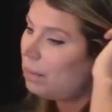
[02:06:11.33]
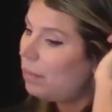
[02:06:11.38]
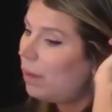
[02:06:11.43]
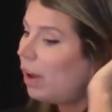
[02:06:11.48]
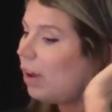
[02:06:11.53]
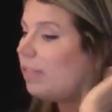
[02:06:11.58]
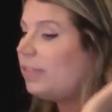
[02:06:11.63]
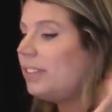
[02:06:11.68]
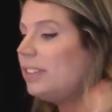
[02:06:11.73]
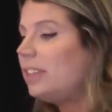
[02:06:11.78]

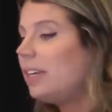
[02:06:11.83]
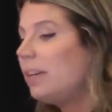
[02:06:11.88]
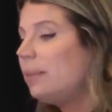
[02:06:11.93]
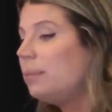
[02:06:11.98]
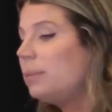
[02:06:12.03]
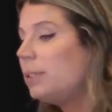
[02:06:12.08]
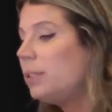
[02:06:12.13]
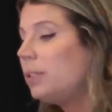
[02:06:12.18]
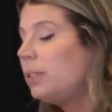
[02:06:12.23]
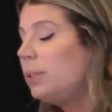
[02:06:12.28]

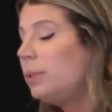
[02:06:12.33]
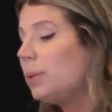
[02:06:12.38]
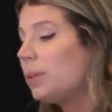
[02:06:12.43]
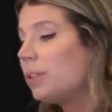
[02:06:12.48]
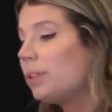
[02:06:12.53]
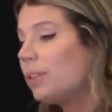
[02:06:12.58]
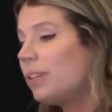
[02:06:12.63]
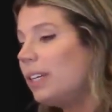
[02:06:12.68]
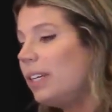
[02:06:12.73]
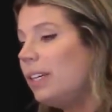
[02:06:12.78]
Oftentimes 2 or
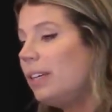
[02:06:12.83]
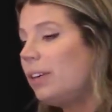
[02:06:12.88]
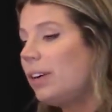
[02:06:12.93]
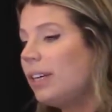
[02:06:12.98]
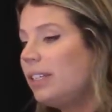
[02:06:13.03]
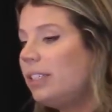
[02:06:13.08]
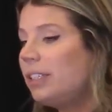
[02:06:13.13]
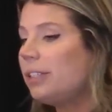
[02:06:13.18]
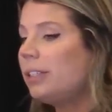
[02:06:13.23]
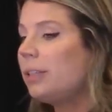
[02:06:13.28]
3
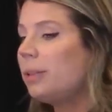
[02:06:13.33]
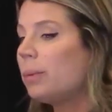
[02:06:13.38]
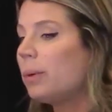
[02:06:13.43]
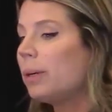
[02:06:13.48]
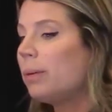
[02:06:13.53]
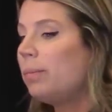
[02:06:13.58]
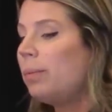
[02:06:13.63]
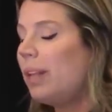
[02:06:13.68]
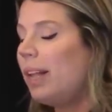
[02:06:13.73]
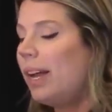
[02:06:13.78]
criteria
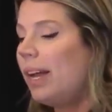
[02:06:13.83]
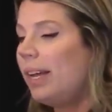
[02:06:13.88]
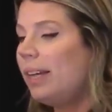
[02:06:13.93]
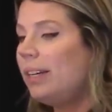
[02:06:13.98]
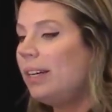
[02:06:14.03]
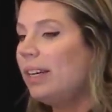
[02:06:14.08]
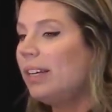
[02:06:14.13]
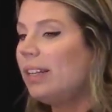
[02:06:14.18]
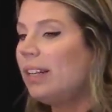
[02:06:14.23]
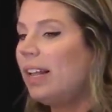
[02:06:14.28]
were
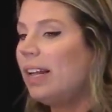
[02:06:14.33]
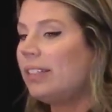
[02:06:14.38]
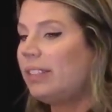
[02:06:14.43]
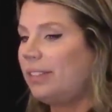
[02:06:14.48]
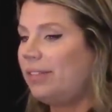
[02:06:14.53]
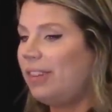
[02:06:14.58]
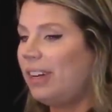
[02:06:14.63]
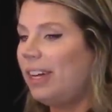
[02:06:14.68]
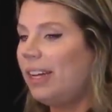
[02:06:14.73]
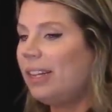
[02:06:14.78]
applied in
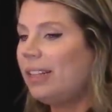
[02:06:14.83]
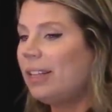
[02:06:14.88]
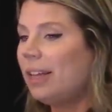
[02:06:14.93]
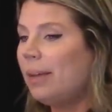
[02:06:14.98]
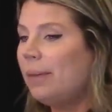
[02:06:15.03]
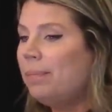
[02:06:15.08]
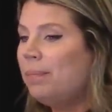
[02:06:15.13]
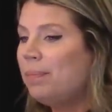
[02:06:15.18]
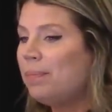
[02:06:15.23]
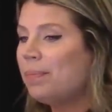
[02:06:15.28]
classifying
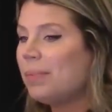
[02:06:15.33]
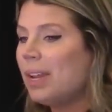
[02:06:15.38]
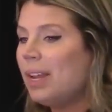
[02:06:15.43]
them.